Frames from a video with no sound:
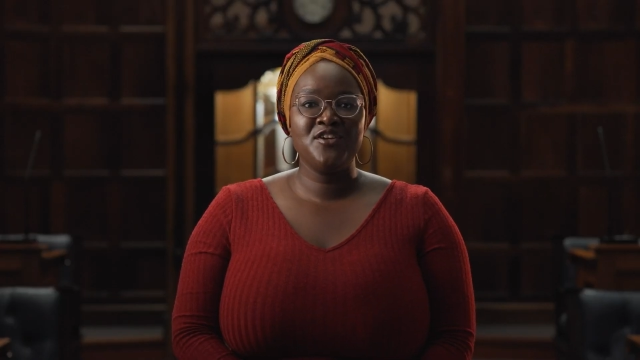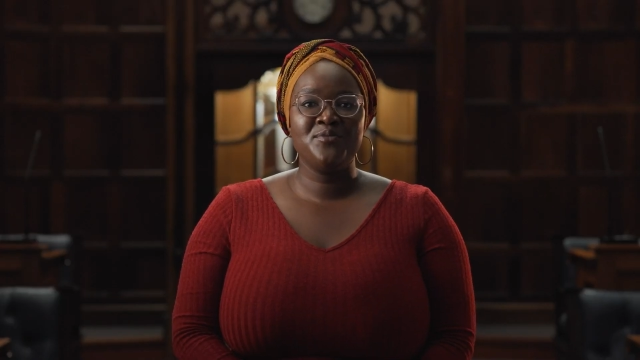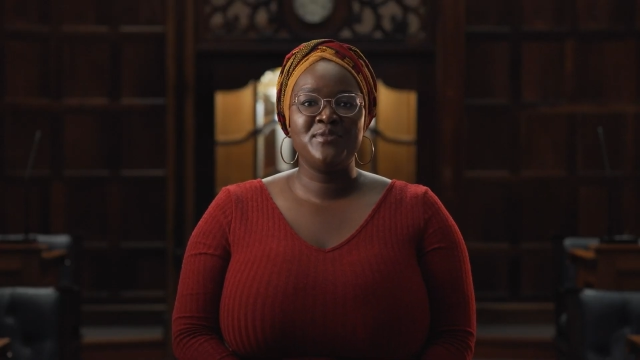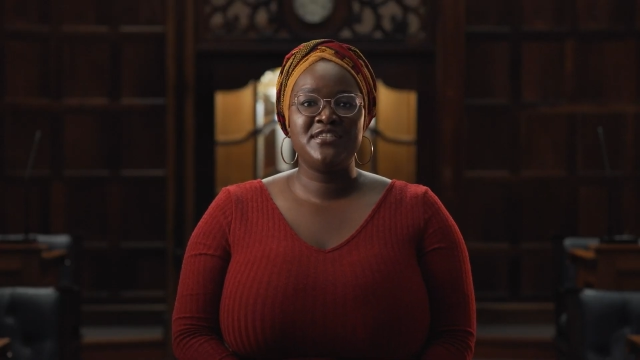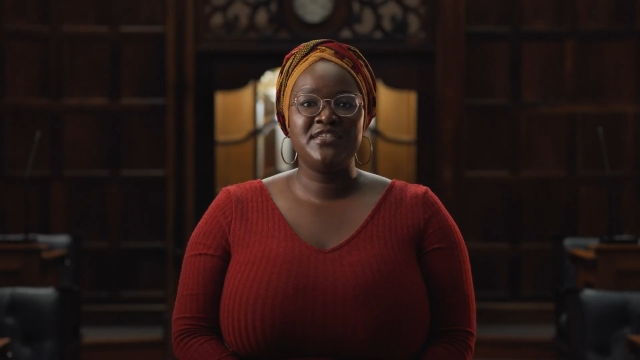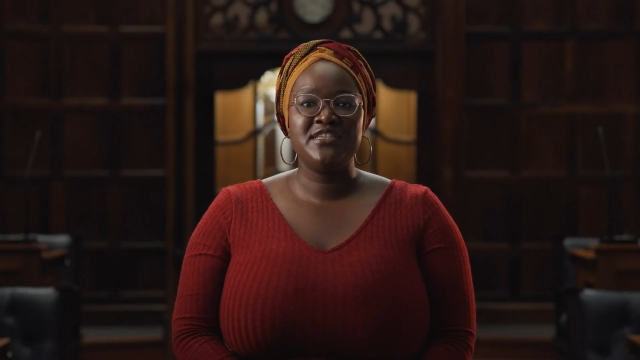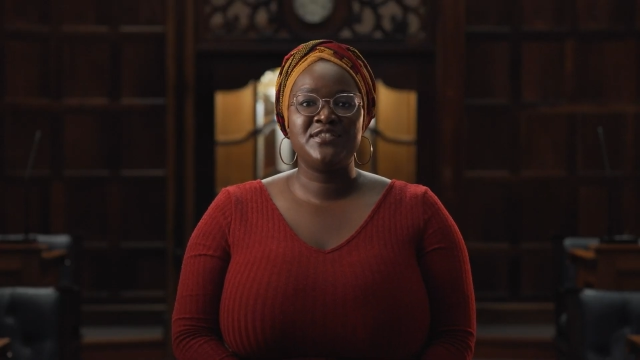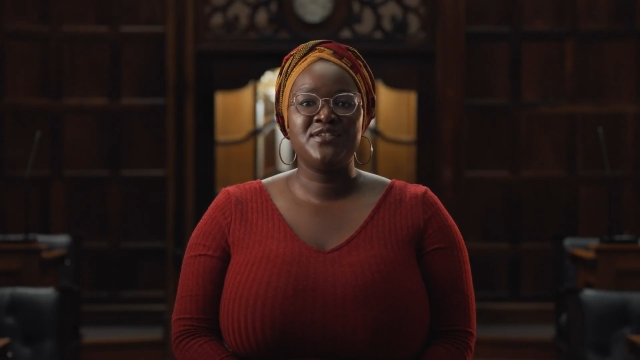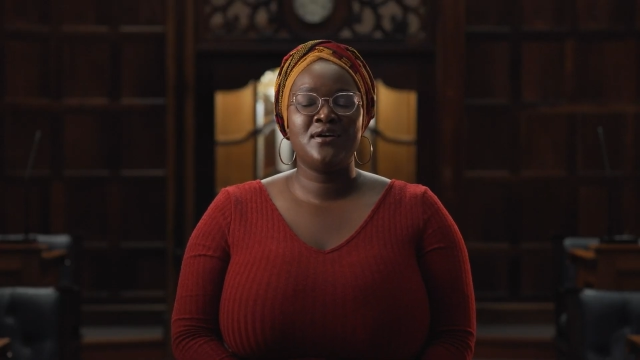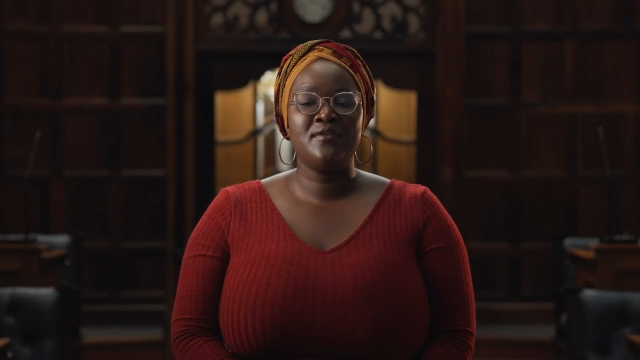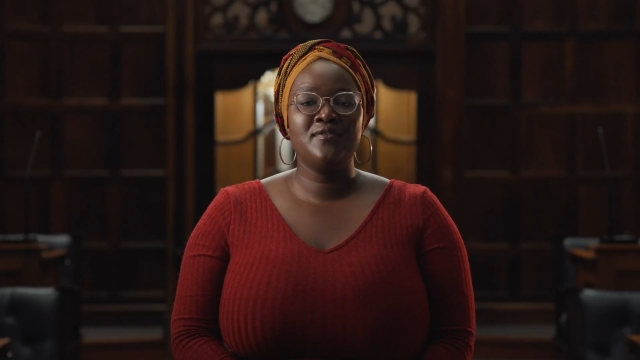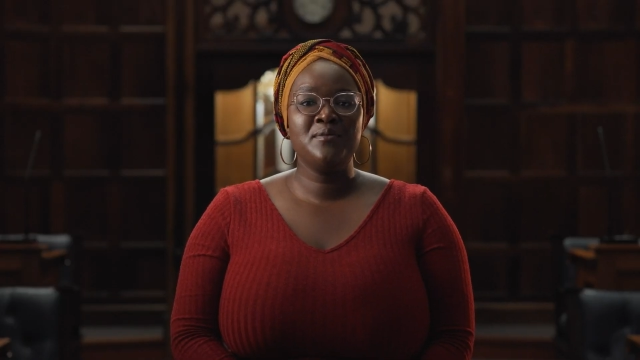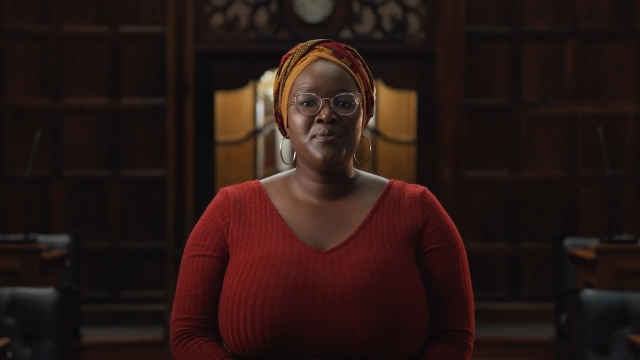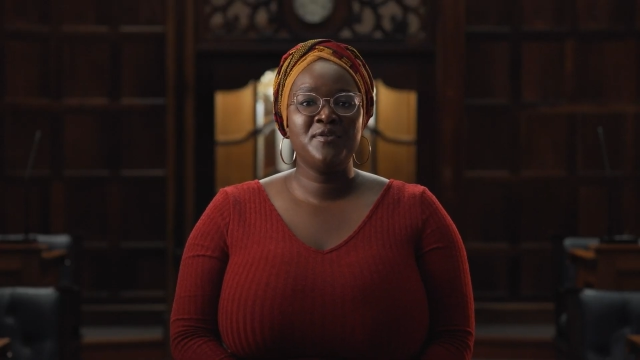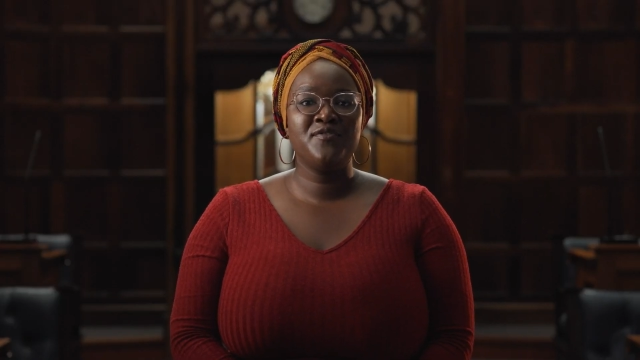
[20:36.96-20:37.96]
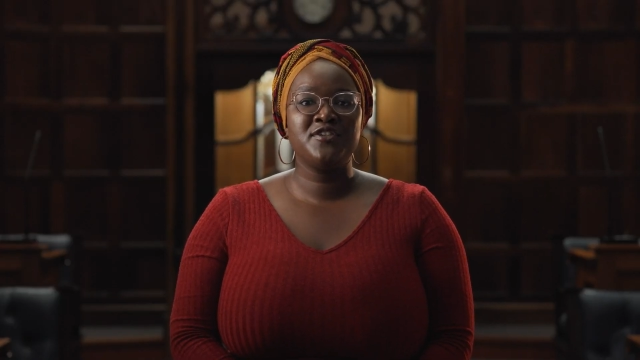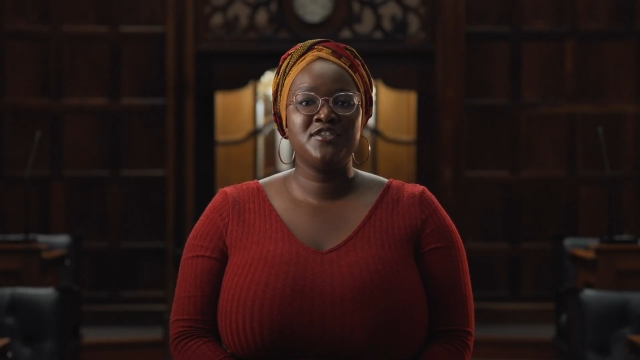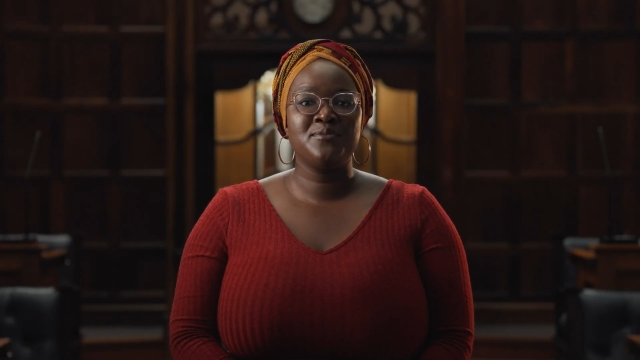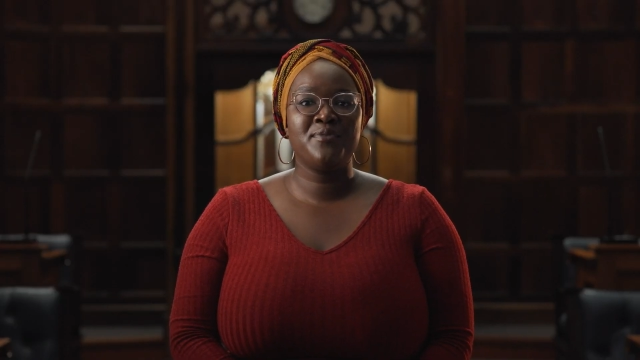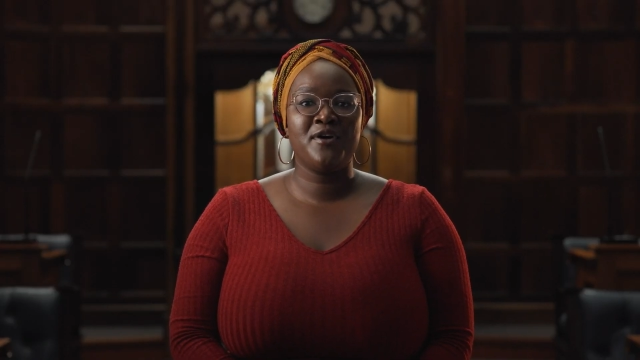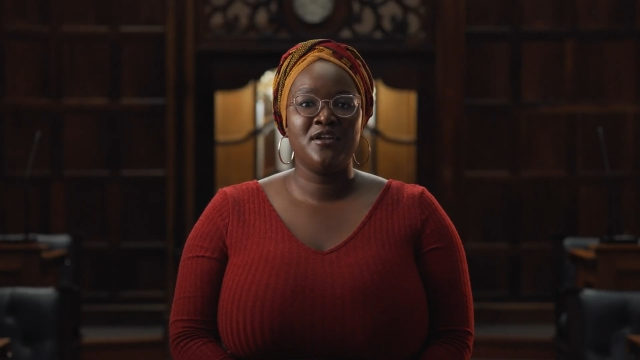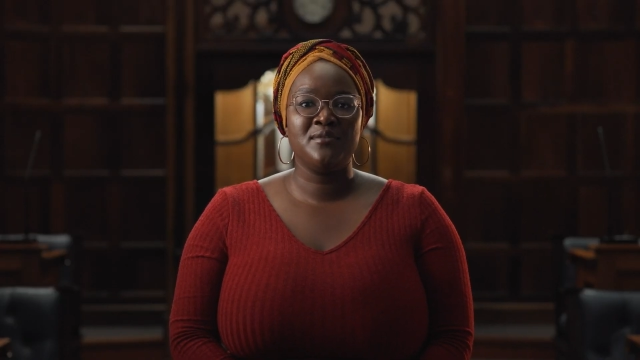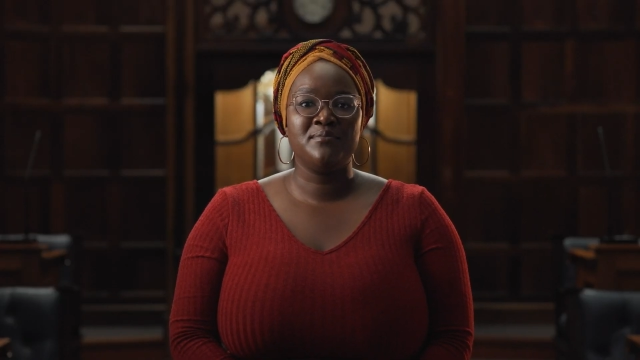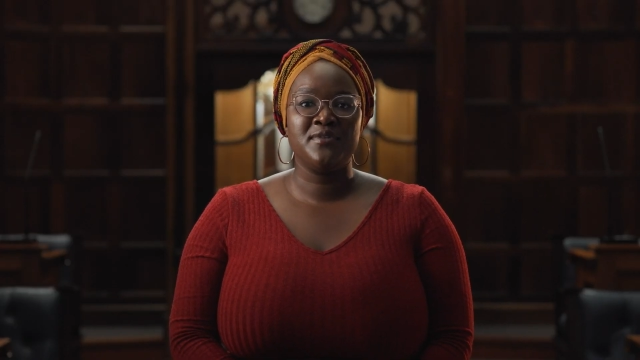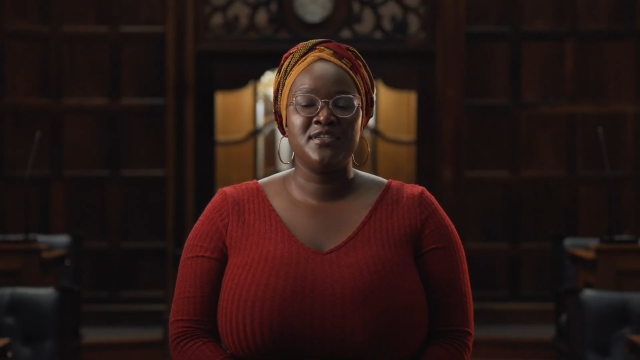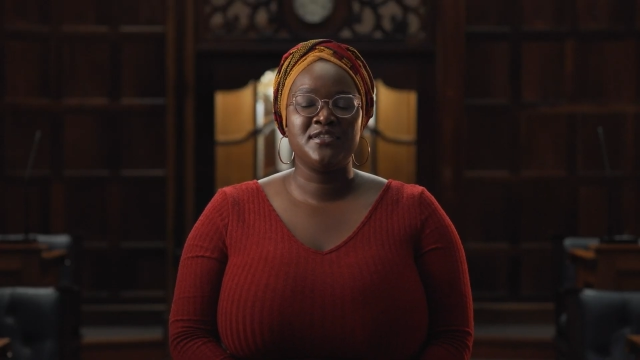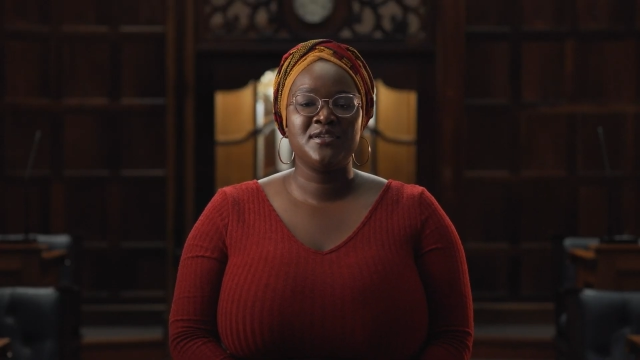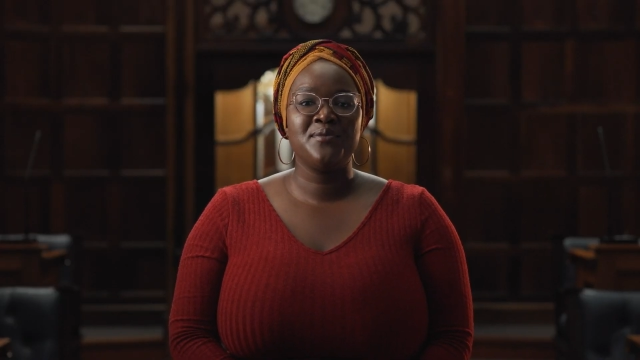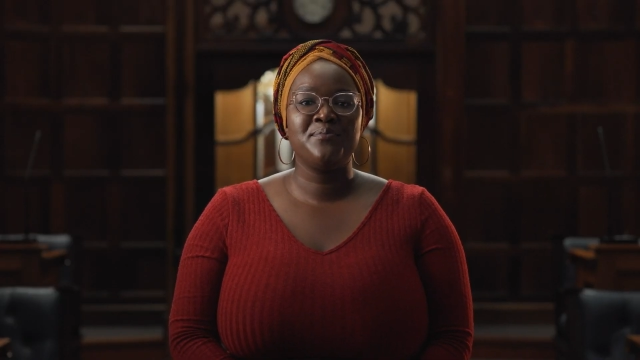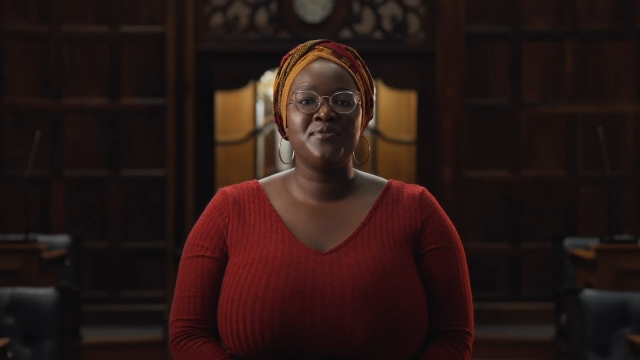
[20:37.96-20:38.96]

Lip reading: committees of the provincial parliament